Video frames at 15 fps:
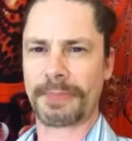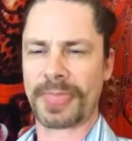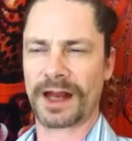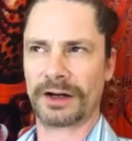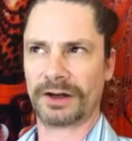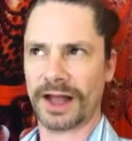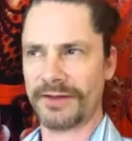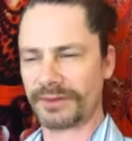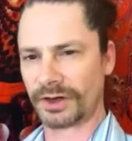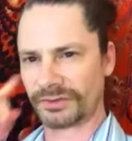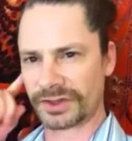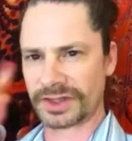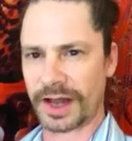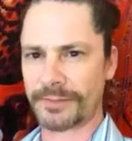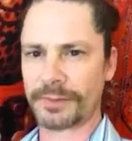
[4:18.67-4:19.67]
I don't have it off
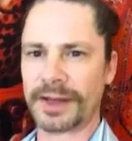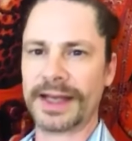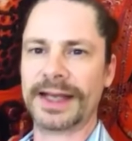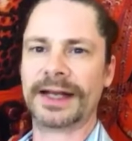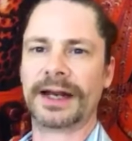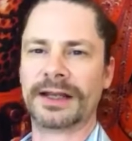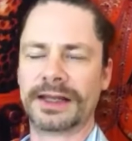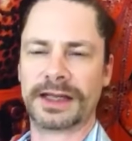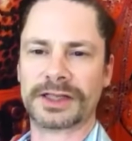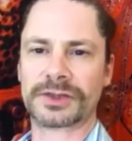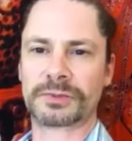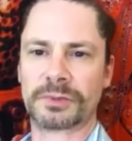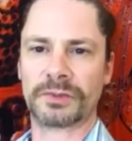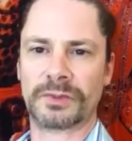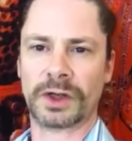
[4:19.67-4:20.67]
the top of my head. I think
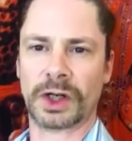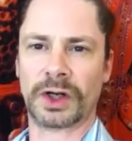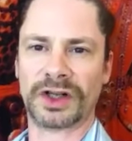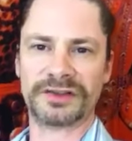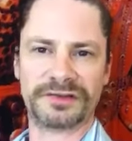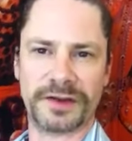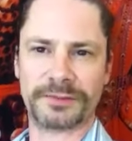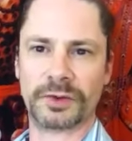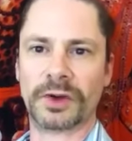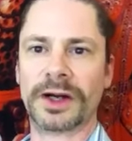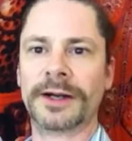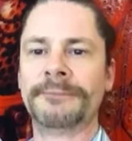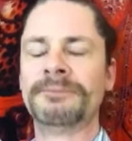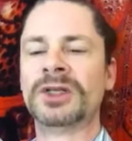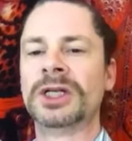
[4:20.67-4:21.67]
it's early February.